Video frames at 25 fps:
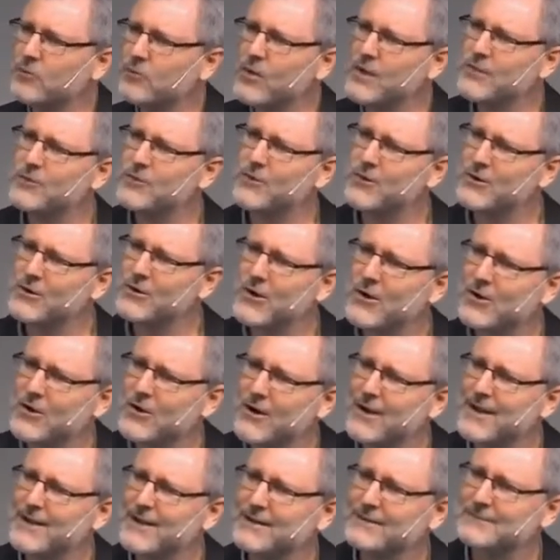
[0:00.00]
whether or not
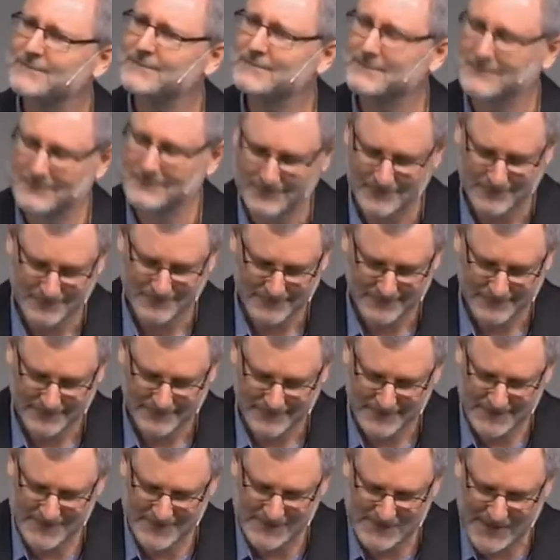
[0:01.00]
I
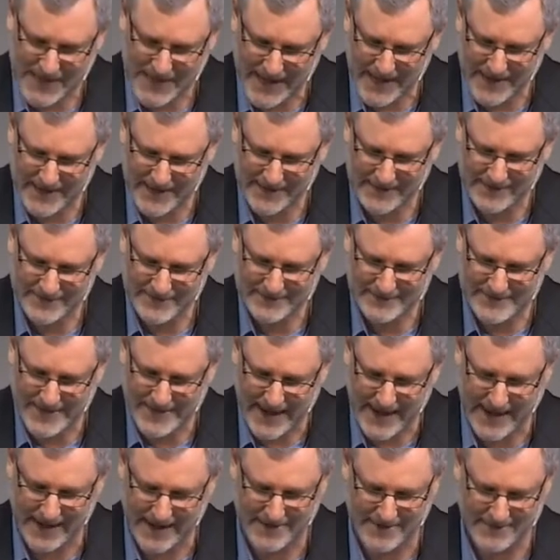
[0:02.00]
stay
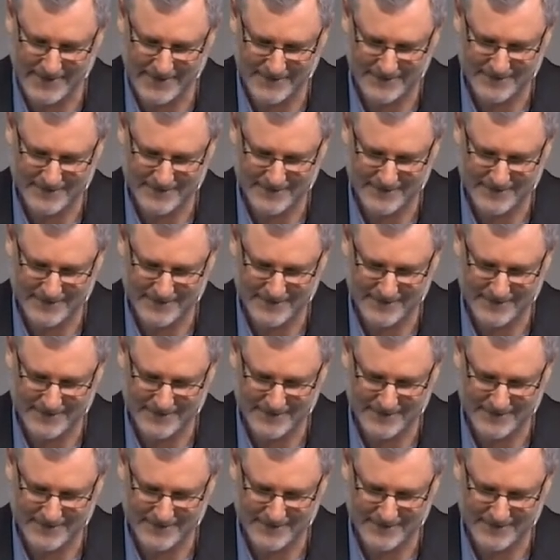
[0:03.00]
dead.